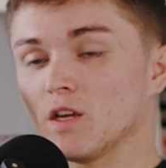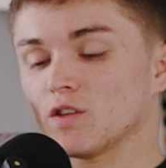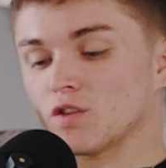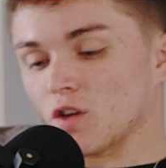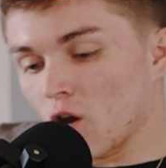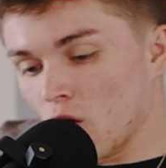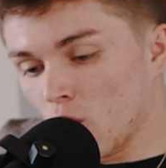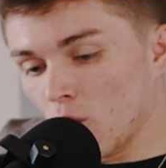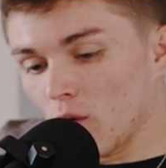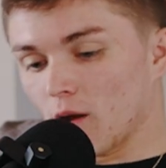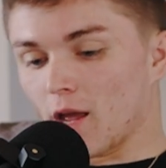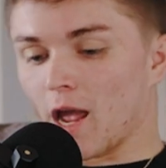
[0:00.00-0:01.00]

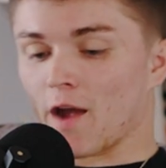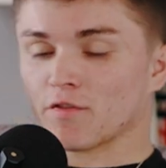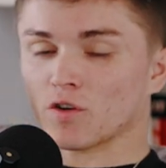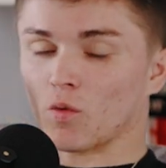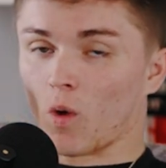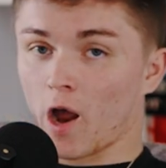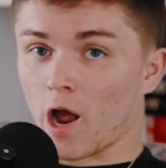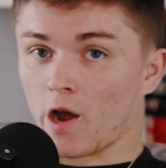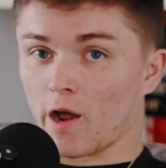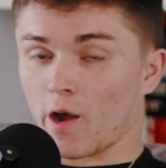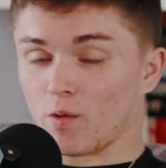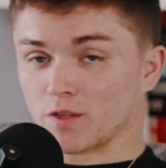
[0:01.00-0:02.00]
So after a
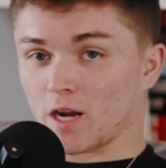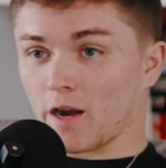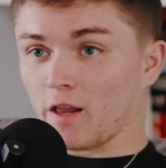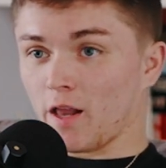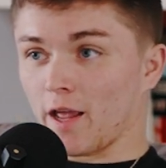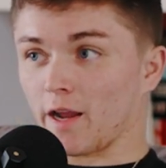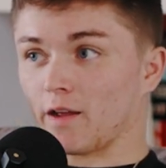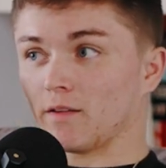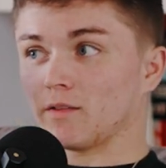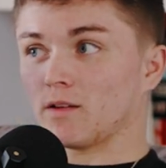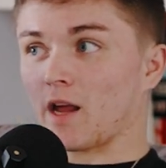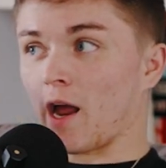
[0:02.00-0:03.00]
while, I was kind of like,
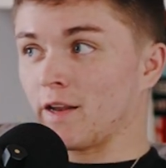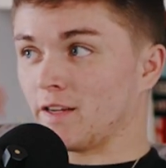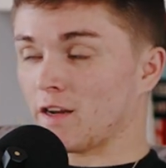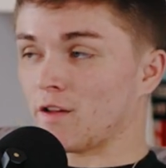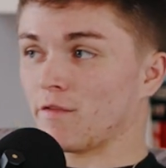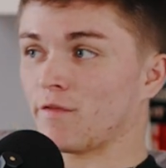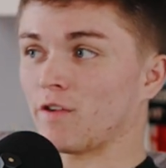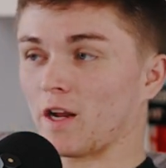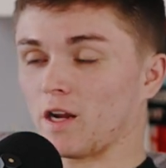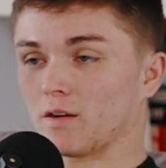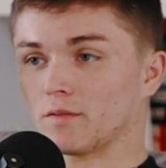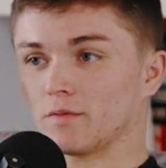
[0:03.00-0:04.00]
I did it for
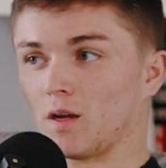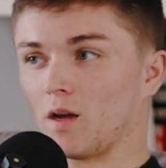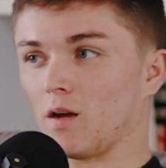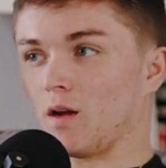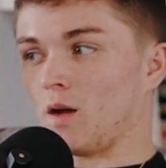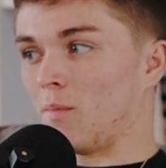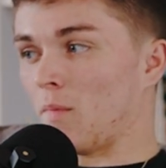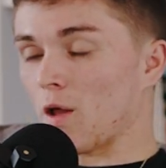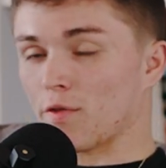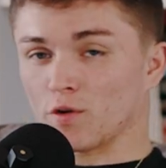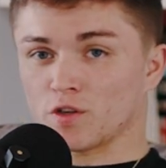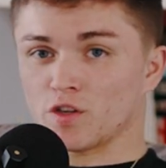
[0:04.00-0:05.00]
like a
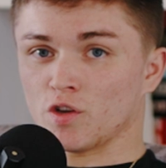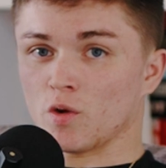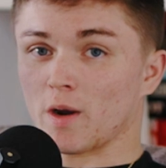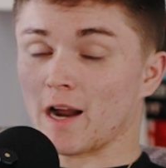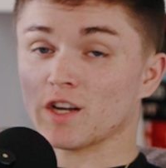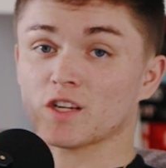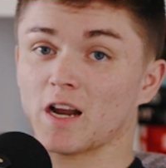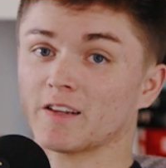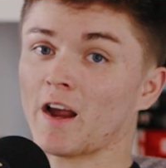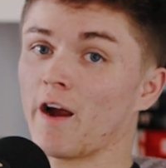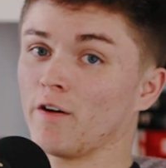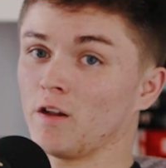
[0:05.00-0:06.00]
month or two and I just
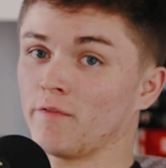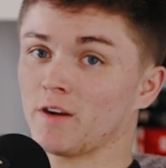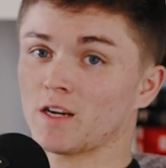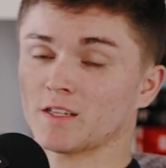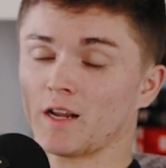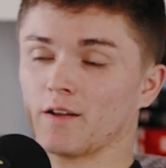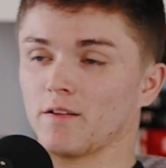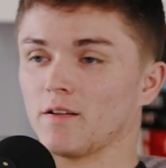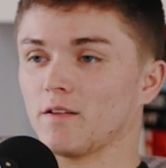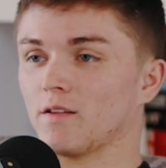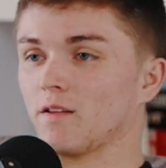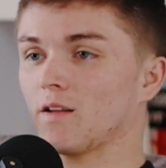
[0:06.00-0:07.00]
got tired of it because at
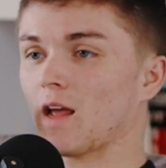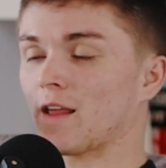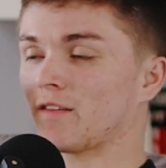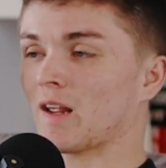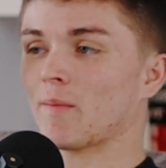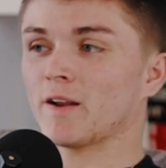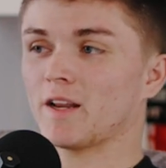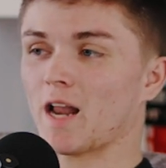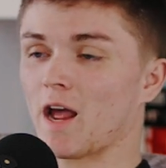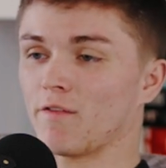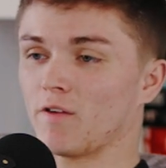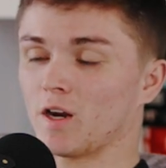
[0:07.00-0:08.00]
the time I
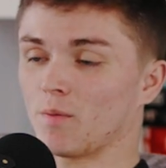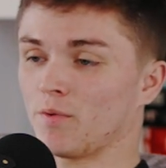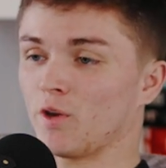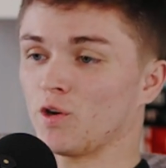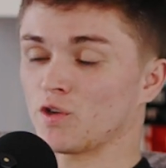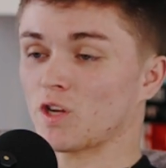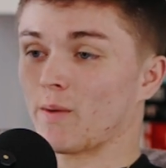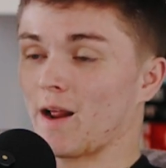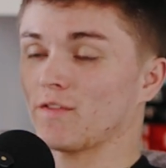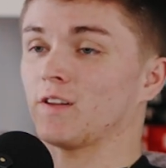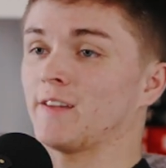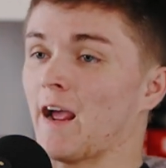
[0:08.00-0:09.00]
didn't have a computer, so I
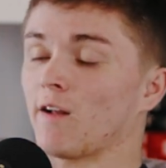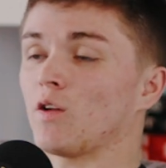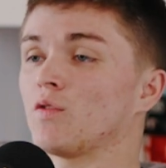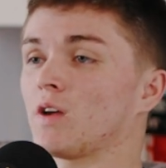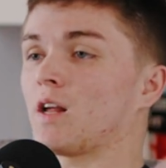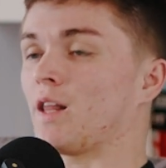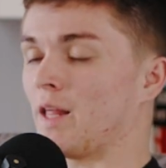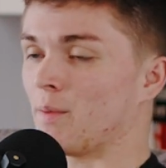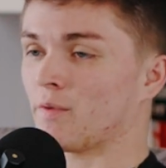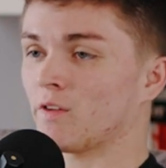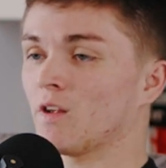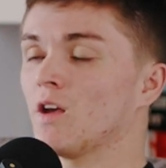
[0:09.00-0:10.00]
would have to download the
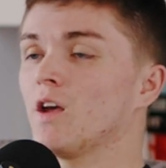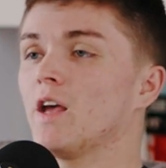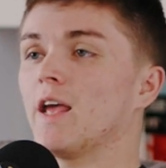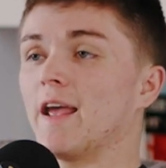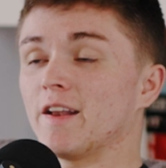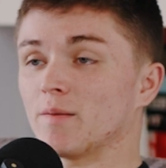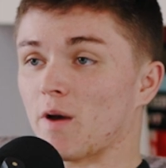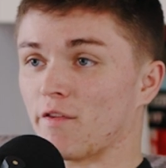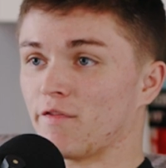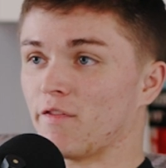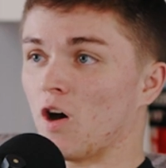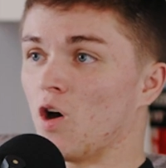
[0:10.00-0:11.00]
clips into
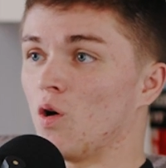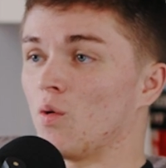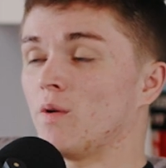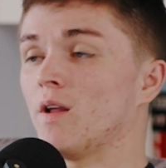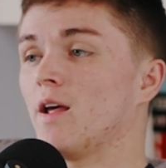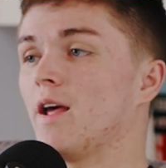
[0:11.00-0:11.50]
my phone